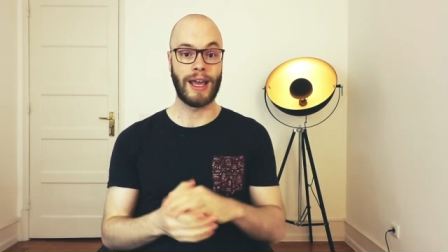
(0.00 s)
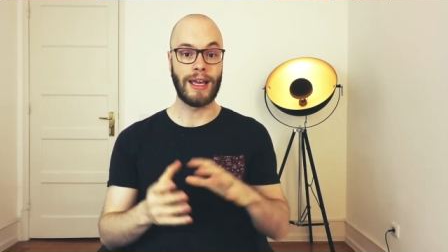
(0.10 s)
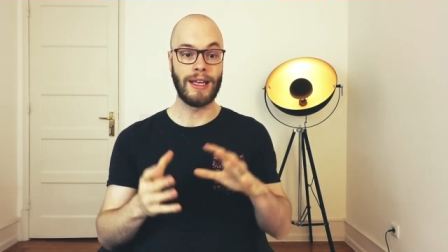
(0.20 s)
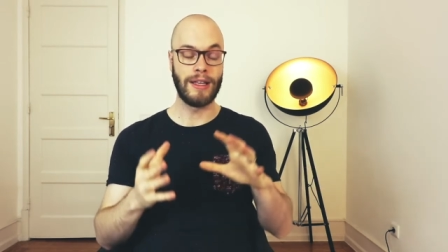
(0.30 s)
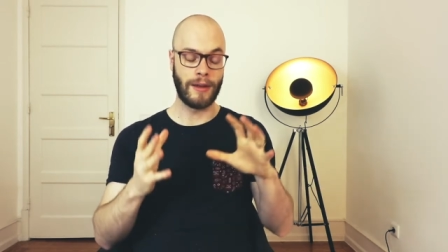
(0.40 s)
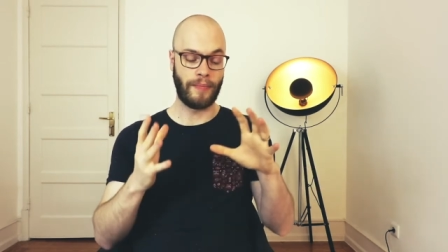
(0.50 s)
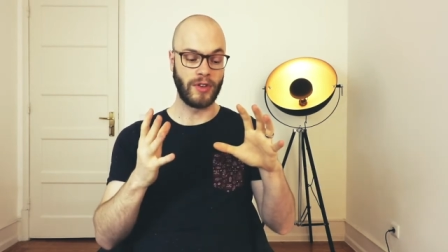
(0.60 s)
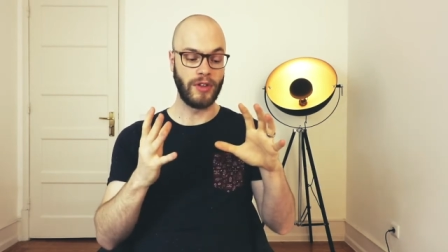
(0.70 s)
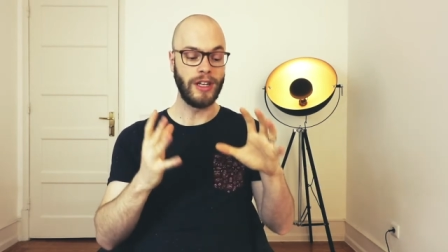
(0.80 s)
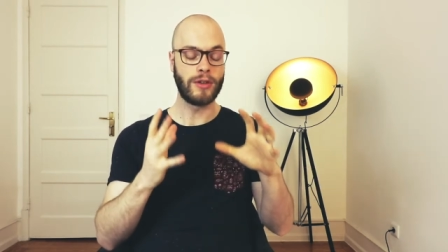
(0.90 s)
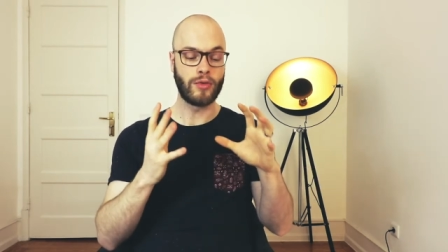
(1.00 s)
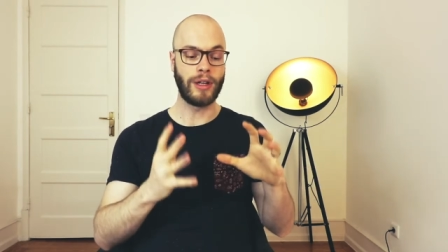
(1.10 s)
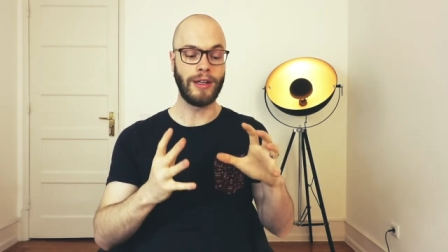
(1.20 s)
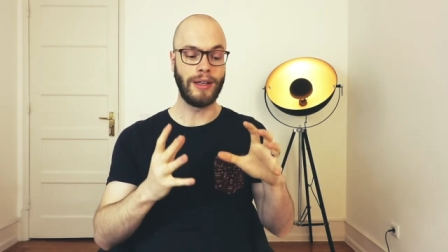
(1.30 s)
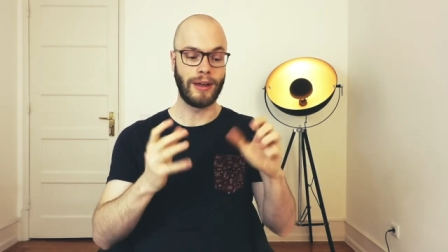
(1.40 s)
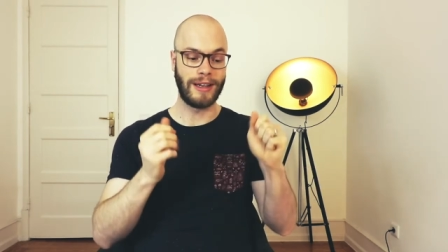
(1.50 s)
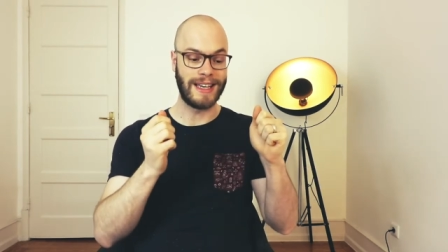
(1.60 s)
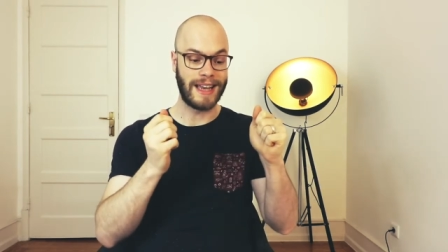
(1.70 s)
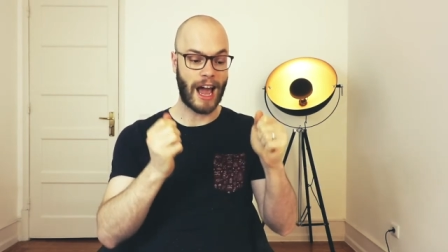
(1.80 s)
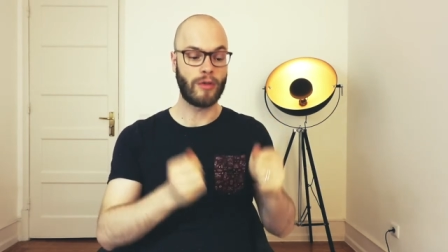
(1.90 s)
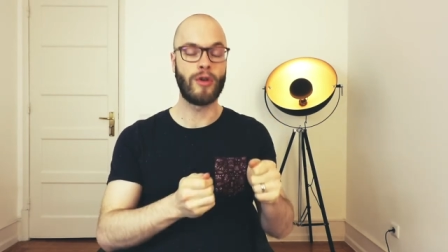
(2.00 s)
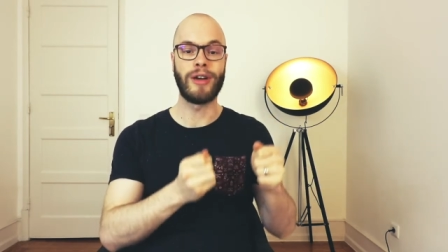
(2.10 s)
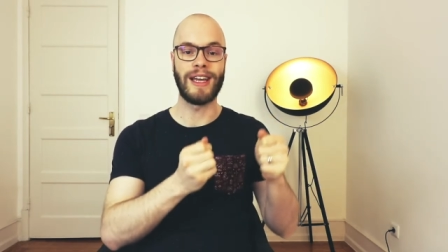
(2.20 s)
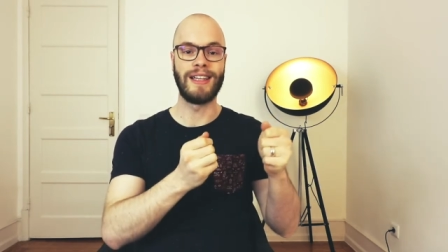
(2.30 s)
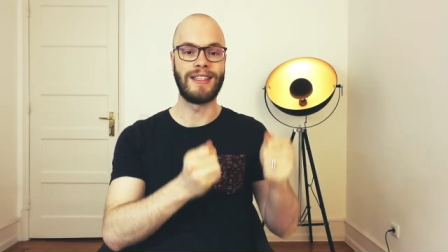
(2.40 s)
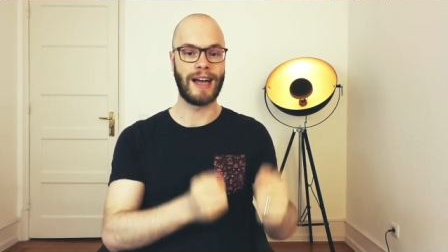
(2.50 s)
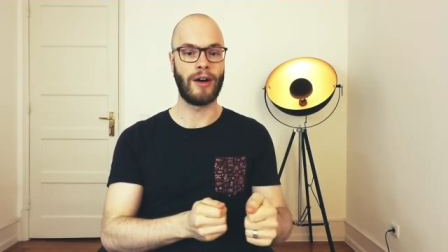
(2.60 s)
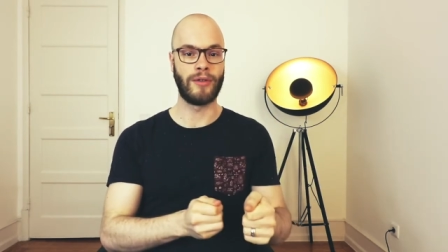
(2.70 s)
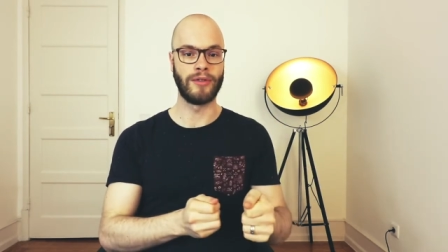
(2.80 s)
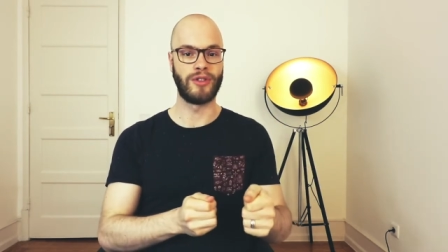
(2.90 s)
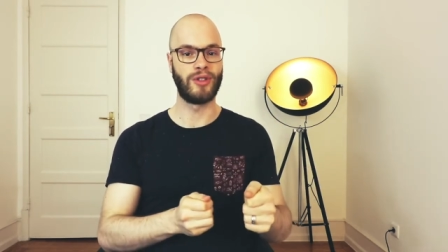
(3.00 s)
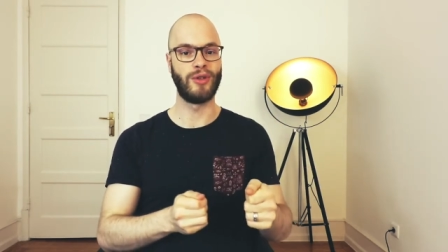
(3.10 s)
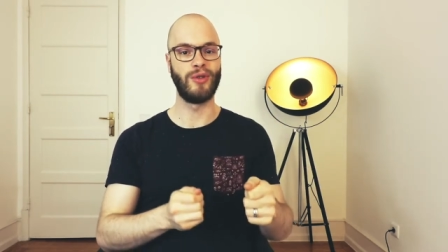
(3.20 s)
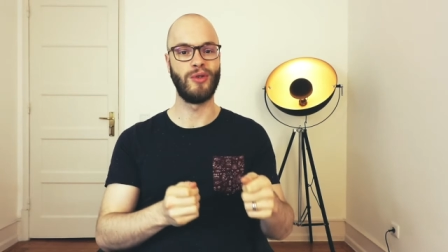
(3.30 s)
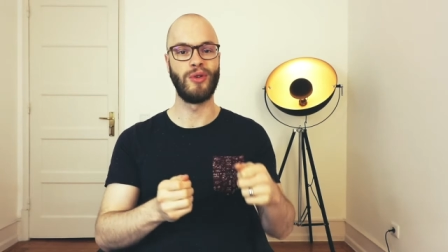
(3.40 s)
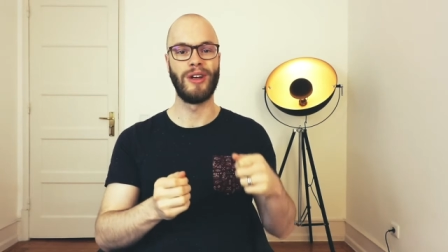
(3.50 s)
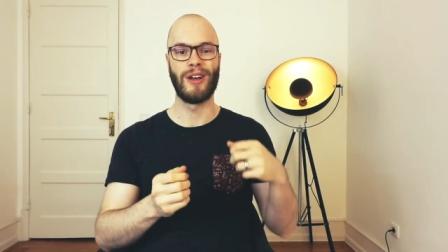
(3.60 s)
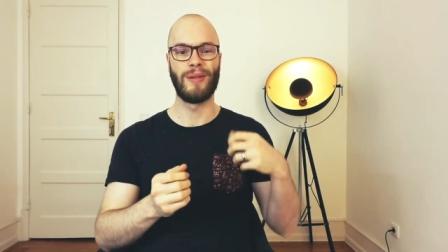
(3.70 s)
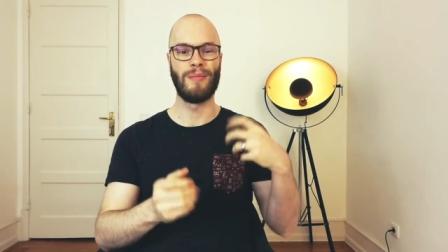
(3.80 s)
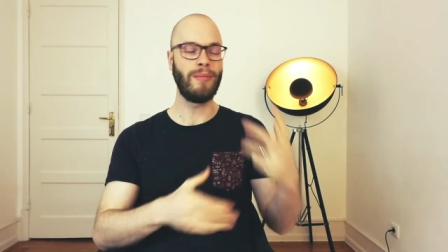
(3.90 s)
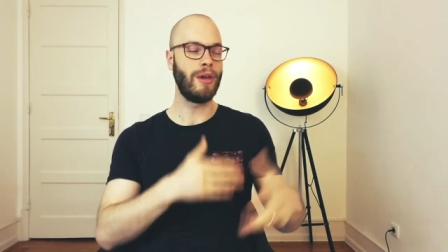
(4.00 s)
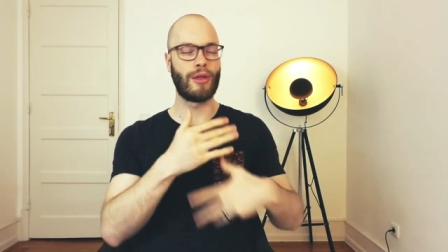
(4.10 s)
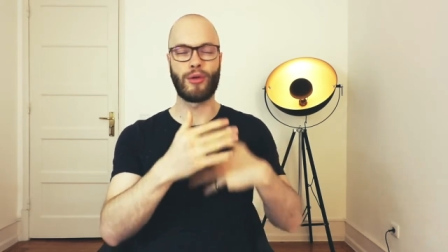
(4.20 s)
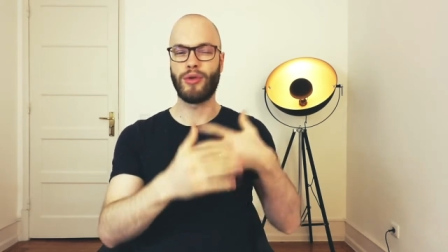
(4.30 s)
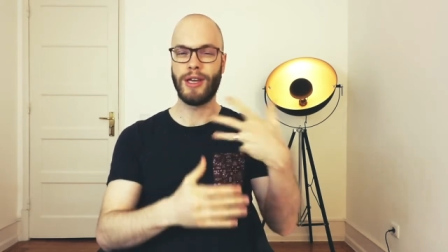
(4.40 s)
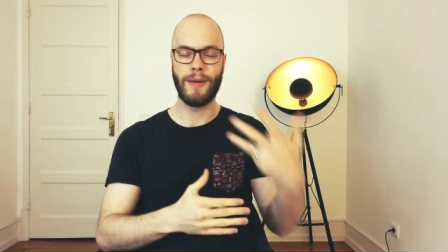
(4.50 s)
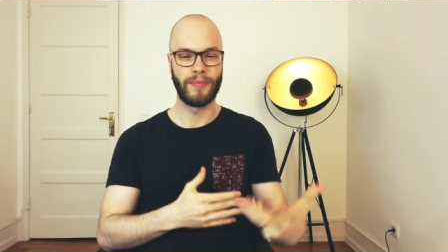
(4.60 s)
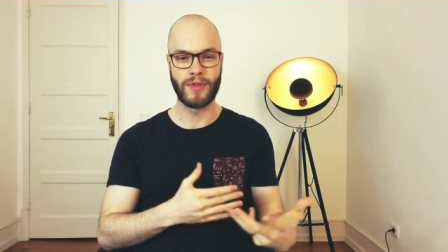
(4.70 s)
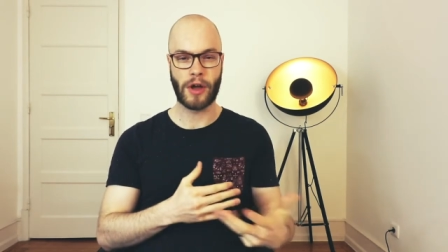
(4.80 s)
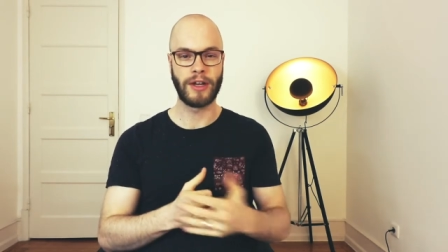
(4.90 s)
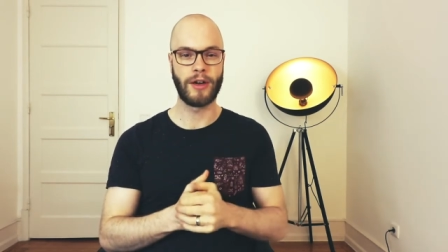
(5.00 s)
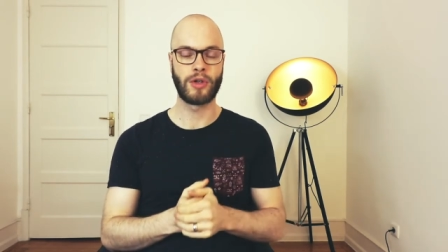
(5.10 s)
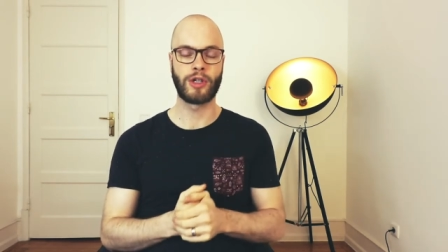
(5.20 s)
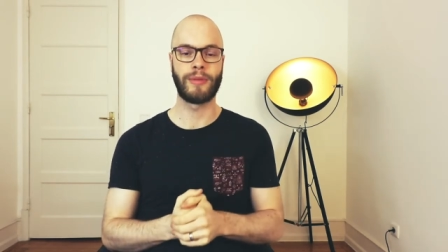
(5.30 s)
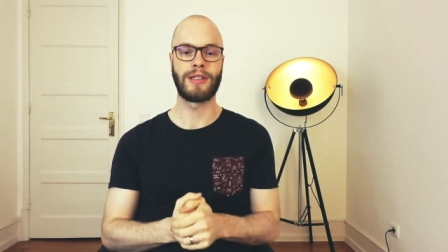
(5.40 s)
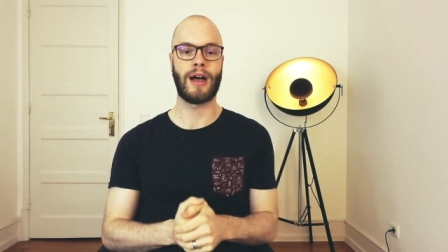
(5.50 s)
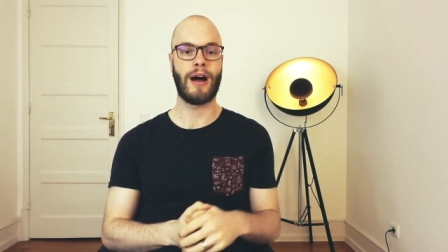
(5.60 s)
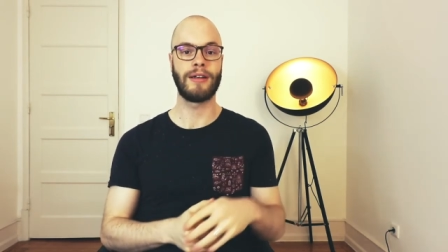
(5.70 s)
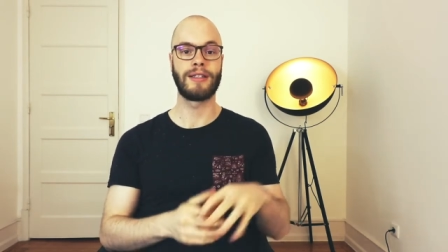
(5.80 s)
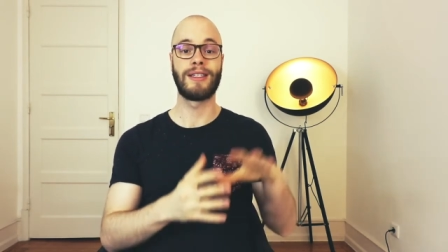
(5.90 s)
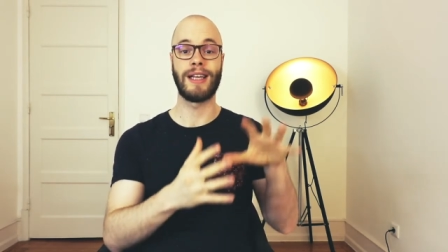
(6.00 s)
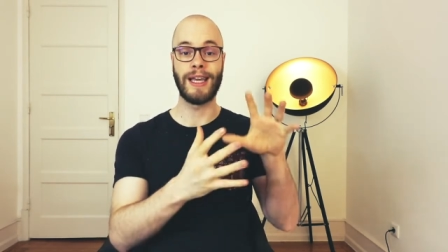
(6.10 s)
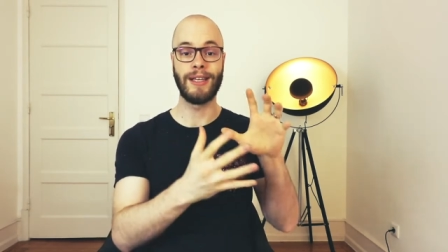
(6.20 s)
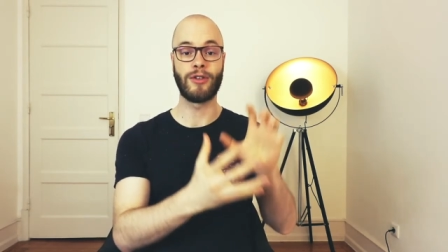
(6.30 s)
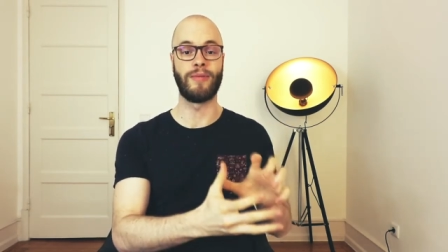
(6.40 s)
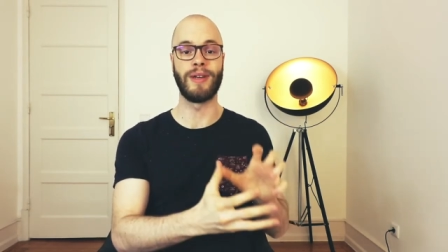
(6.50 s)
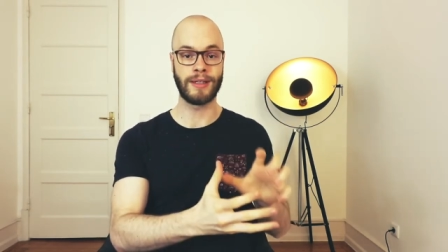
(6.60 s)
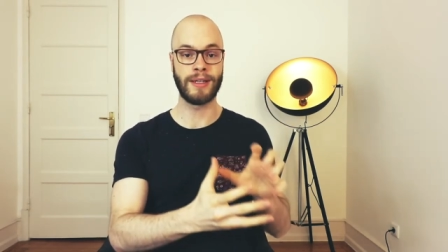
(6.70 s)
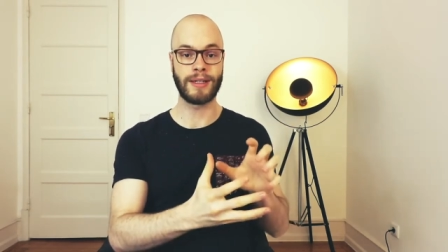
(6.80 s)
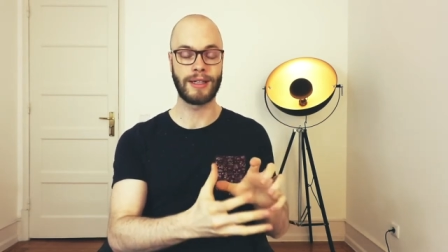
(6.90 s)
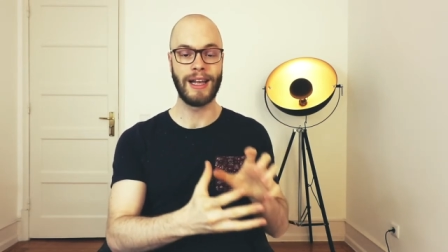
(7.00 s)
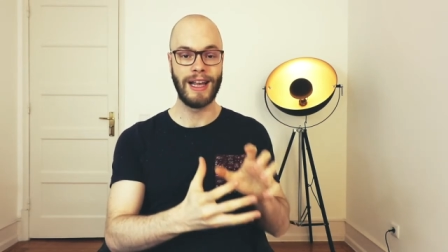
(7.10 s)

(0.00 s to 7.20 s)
And you need to really narrow it down to maybe three non-negotiable tasks in your business